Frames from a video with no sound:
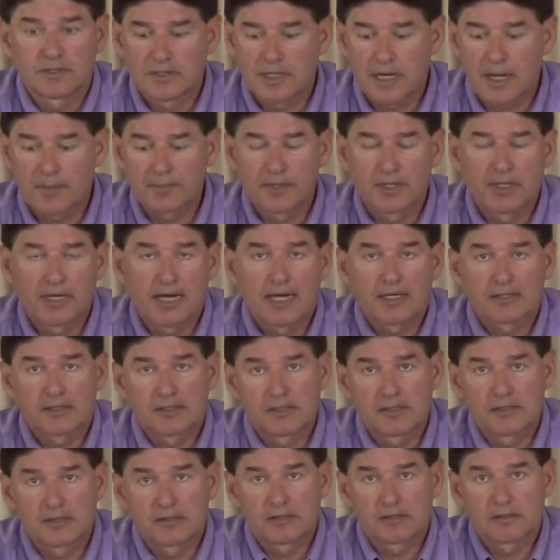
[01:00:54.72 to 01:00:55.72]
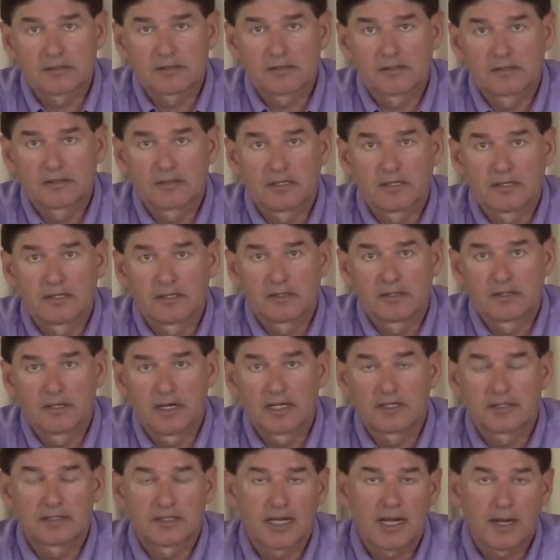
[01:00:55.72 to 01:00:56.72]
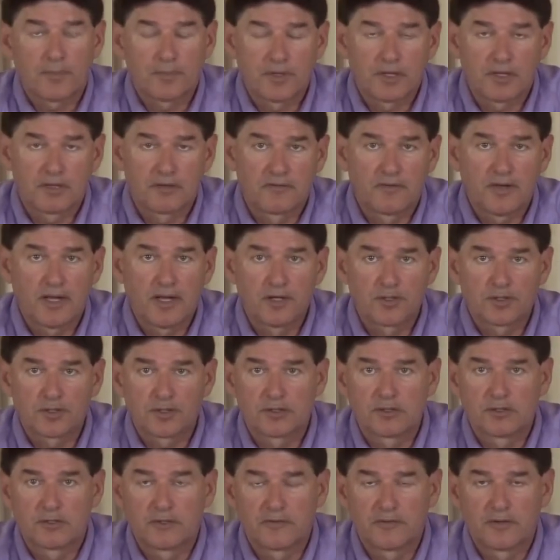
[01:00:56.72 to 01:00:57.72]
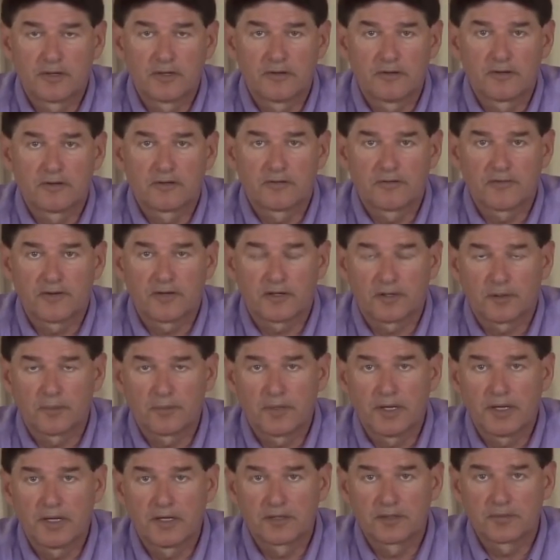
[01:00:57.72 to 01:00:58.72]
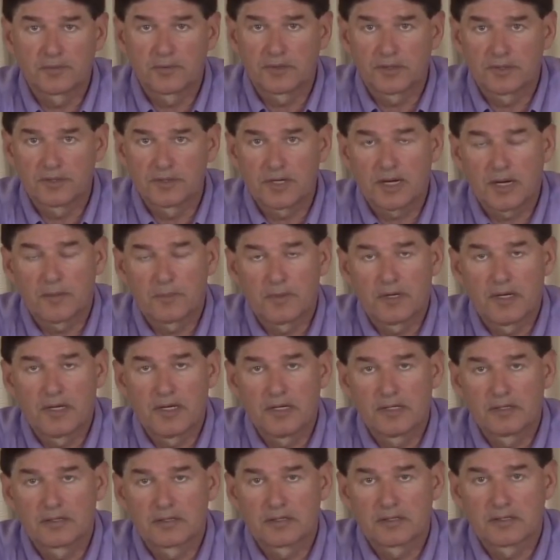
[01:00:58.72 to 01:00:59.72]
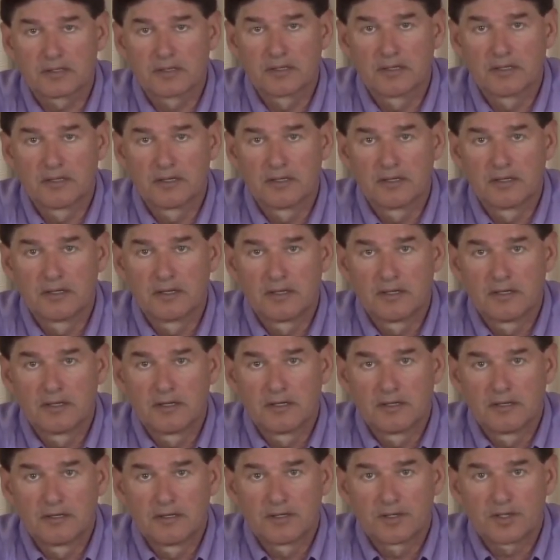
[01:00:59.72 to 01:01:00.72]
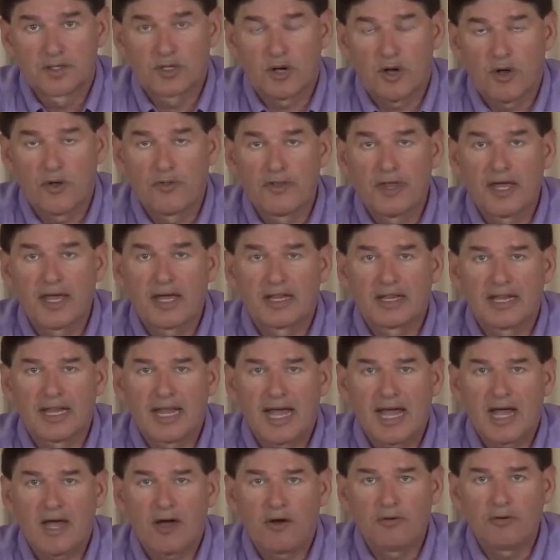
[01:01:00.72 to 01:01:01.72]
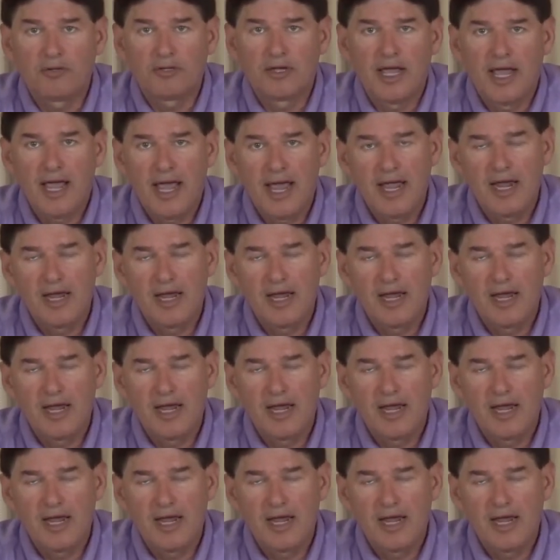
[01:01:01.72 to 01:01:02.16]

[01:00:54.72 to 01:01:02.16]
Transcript: to stop the Nazis and stop the invasion of the, the Philippines with the Japanese. So they allowed